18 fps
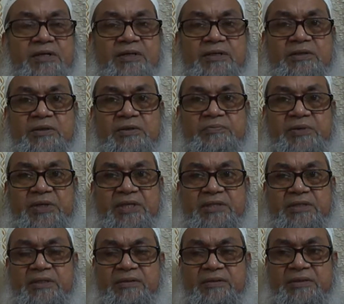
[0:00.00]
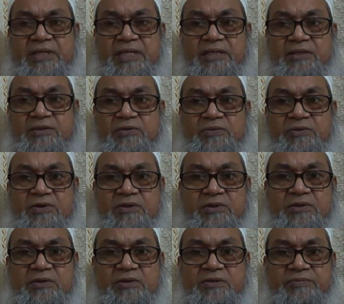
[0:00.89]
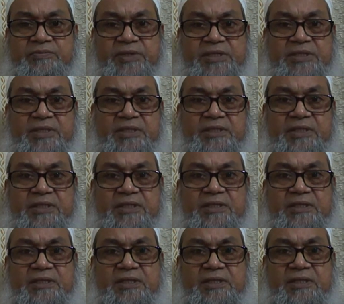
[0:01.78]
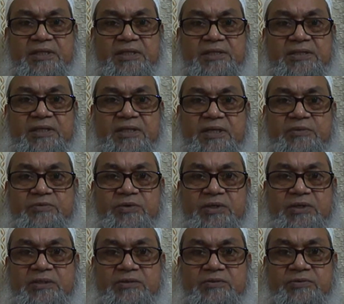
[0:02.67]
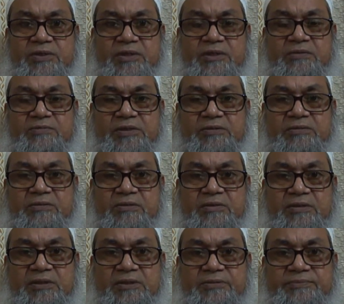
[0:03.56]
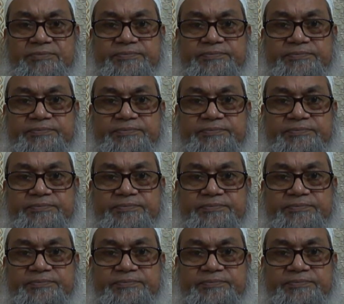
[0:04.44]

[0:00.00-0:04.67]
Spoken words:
So please thank you for your patient hearing. Assalamu alaikum wa rahmatullah.